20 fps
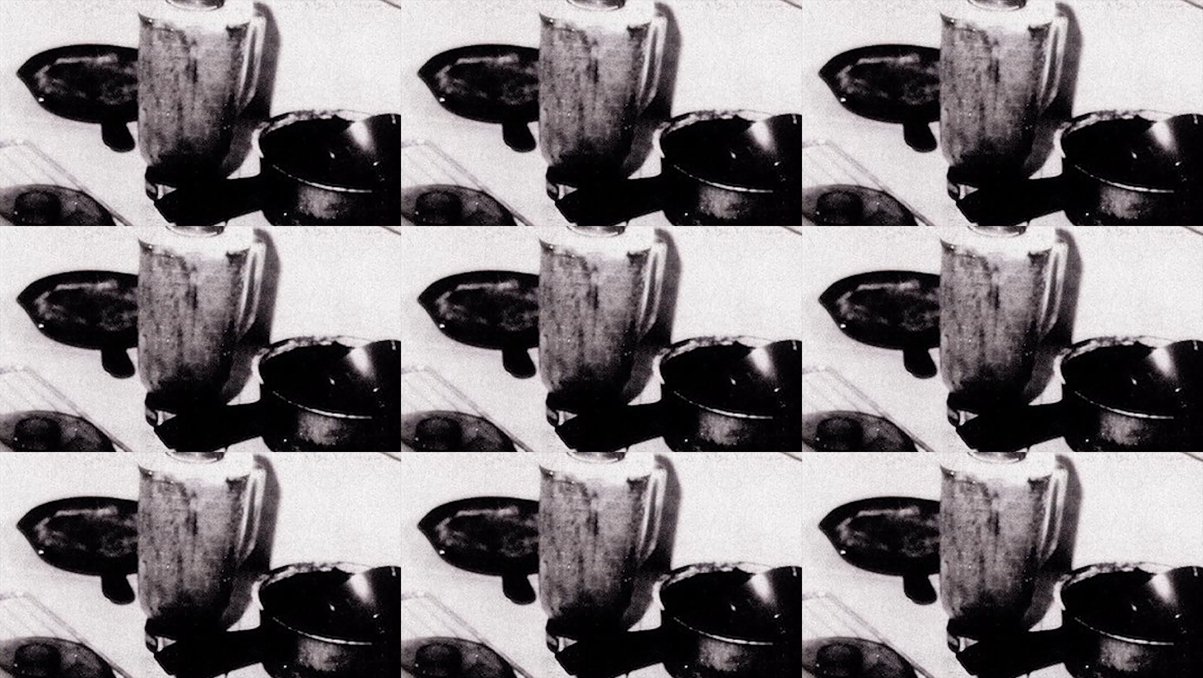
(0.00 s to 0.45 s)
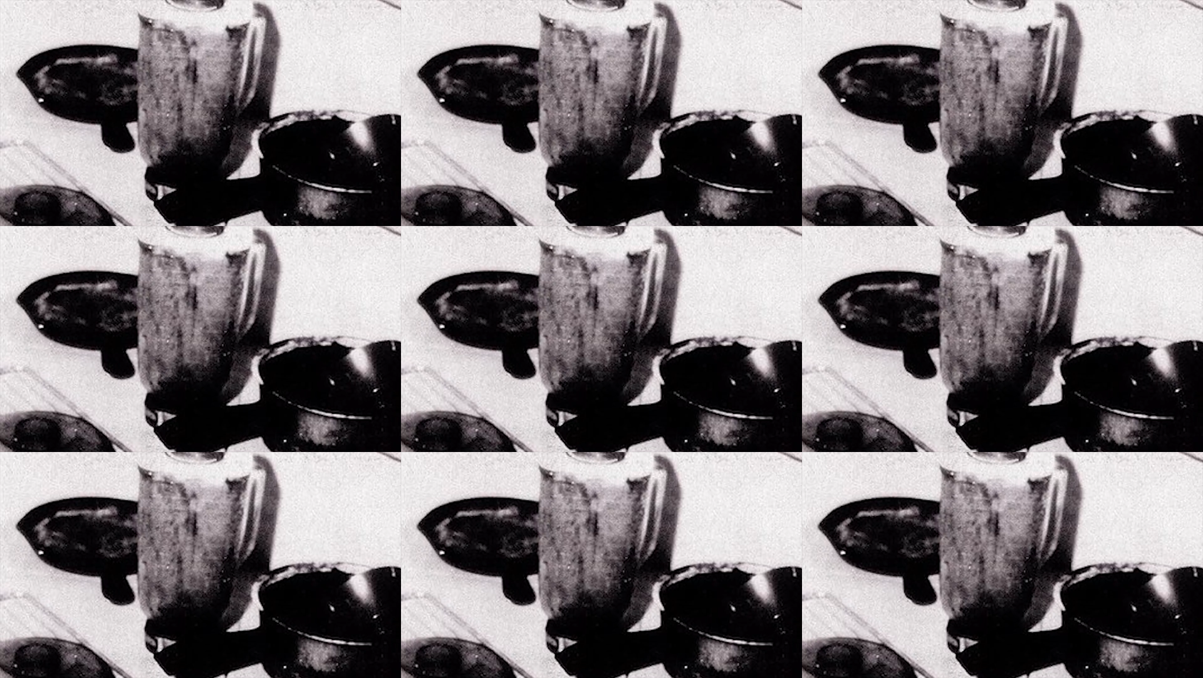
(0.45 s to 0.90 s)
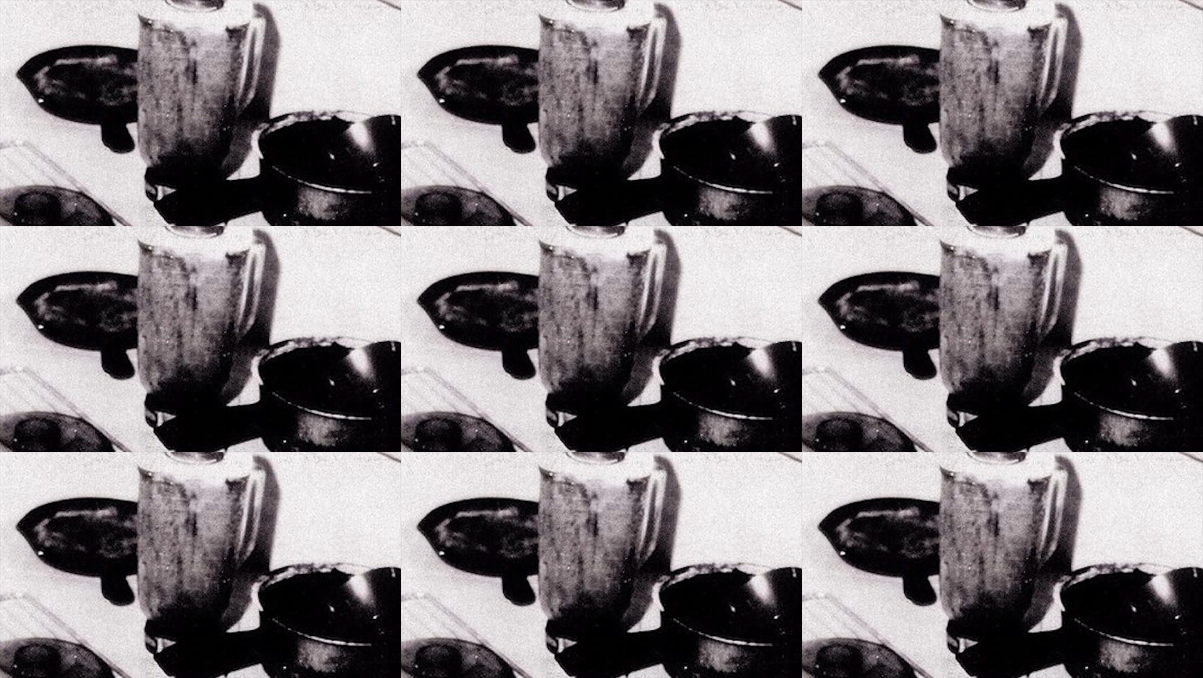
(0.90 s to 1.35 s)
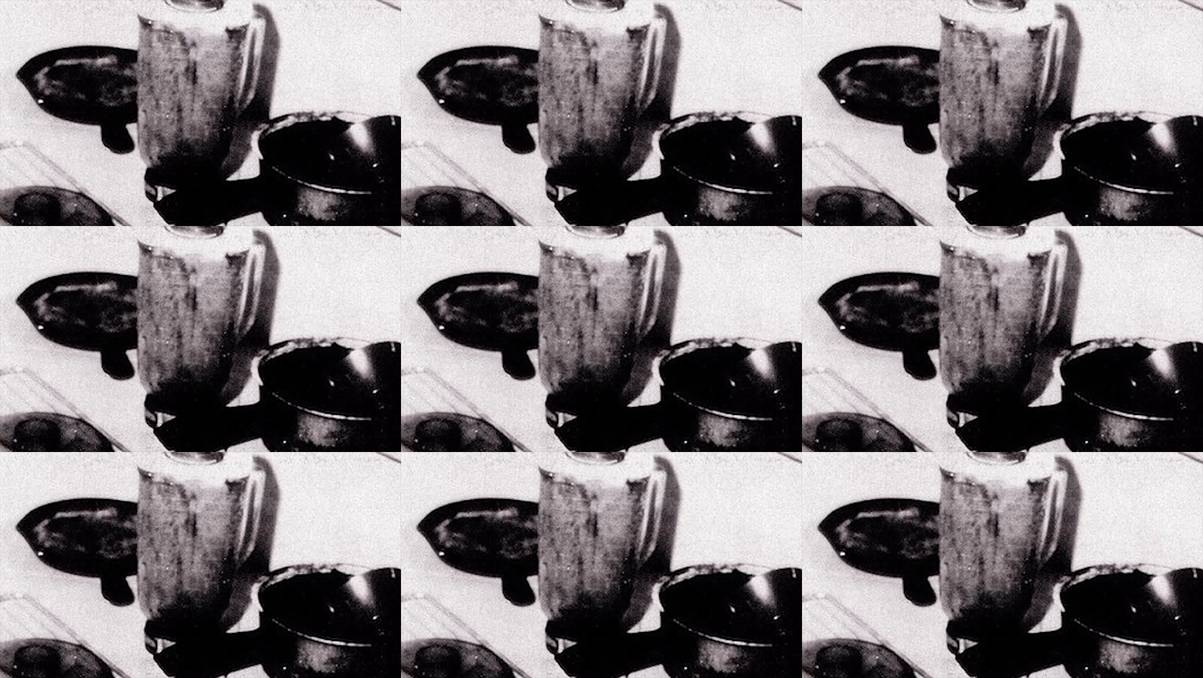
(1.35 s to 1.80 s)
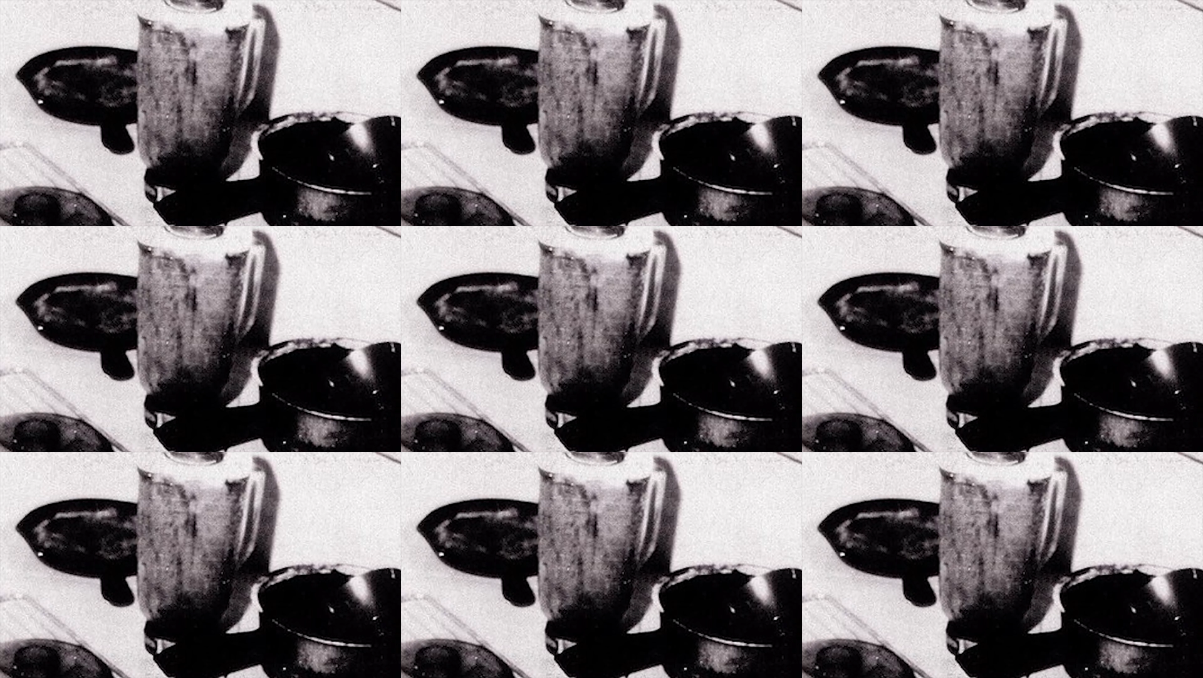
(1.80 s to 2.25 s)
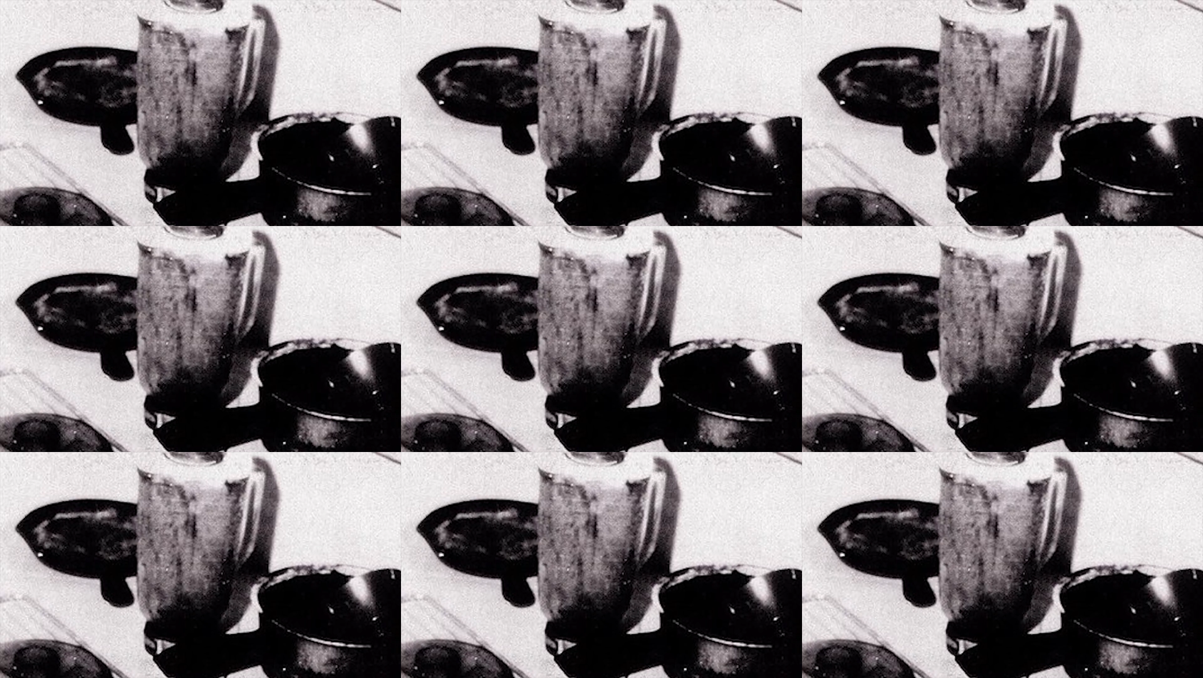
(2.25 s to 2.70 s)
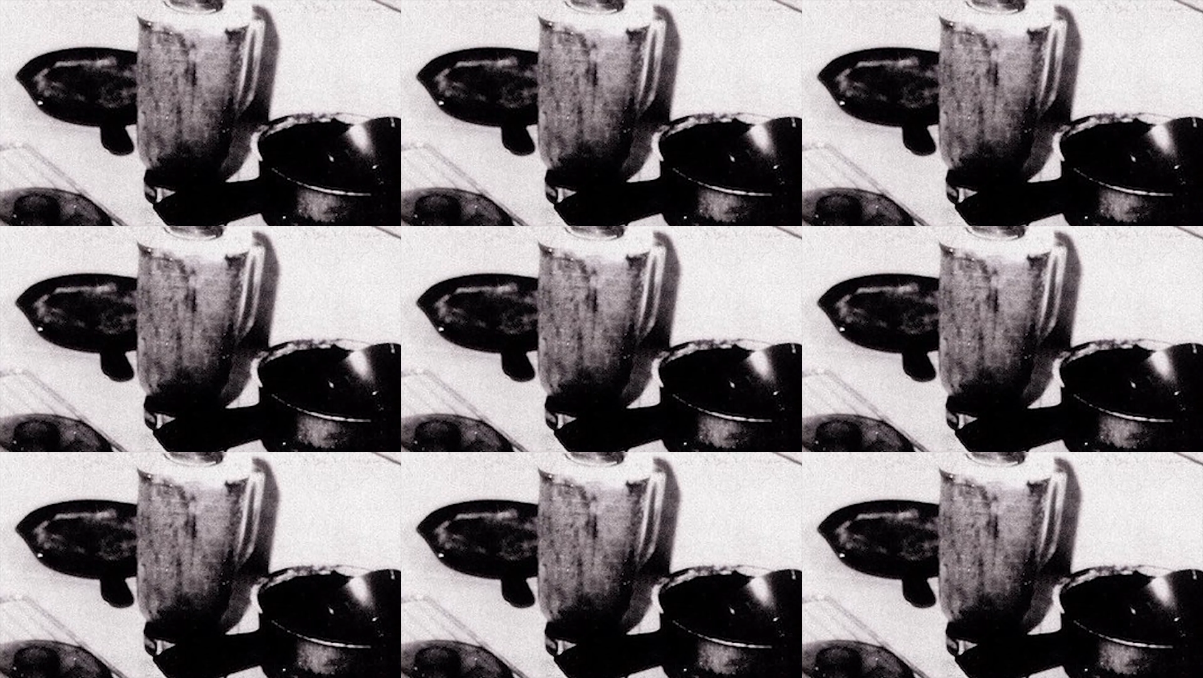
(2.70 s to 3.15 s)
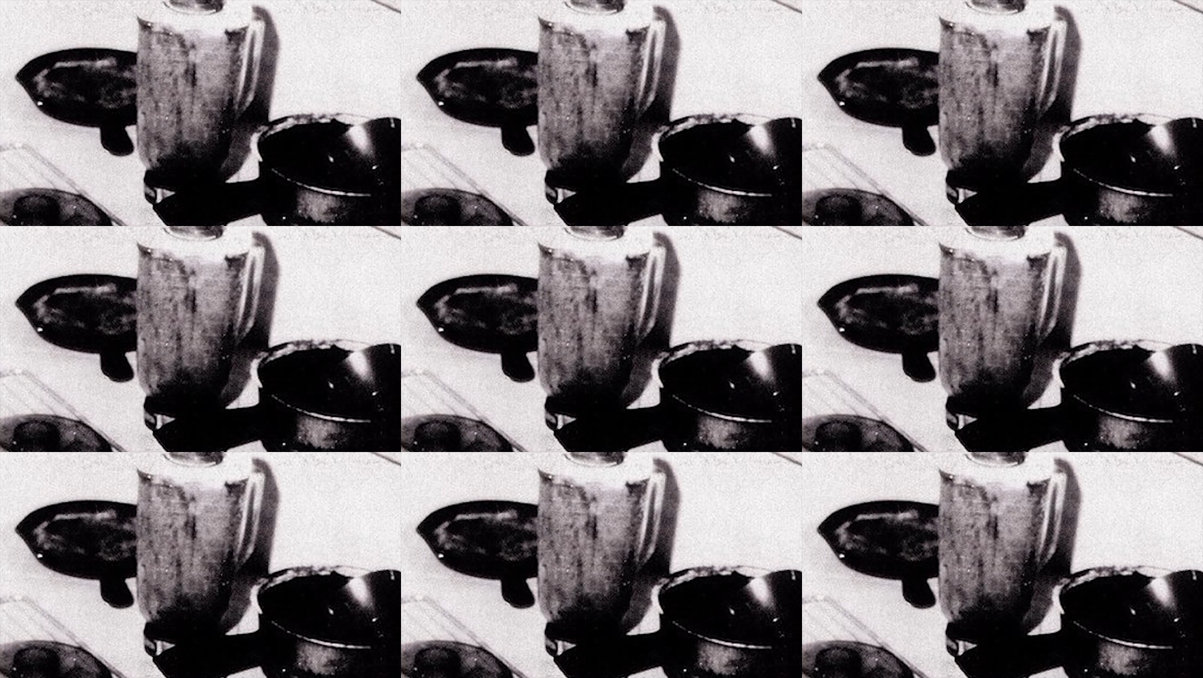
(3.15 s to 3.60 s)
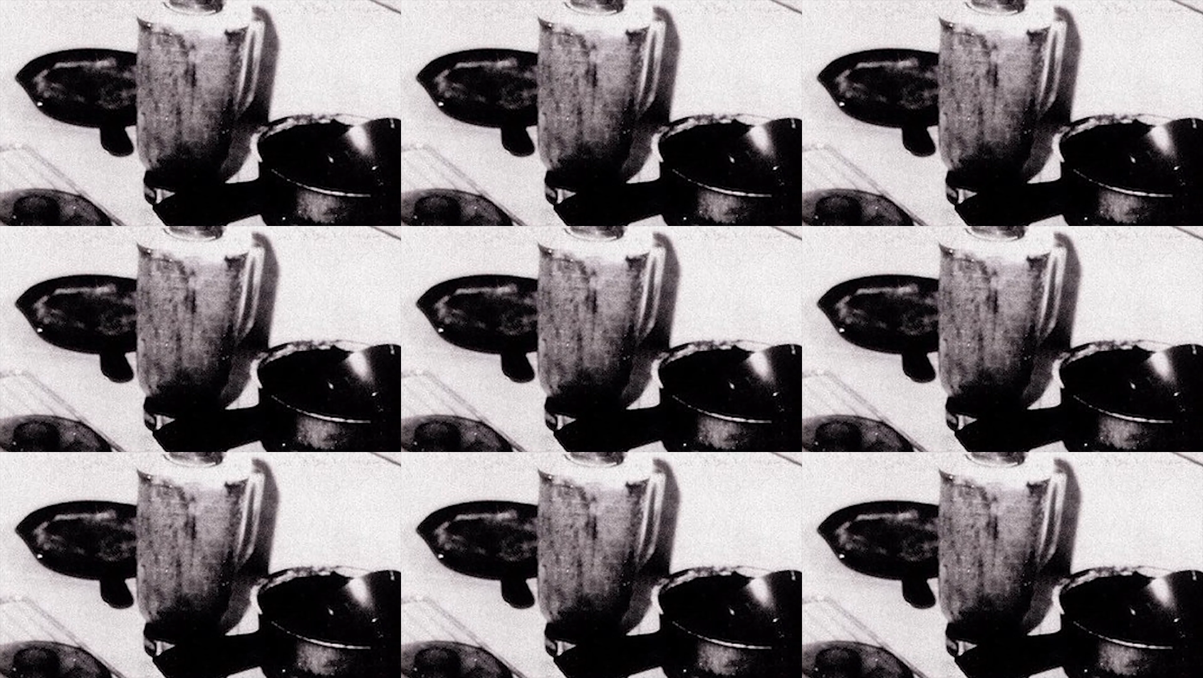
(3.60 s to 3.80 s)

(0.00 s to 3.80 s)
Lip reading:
(no speaker visible)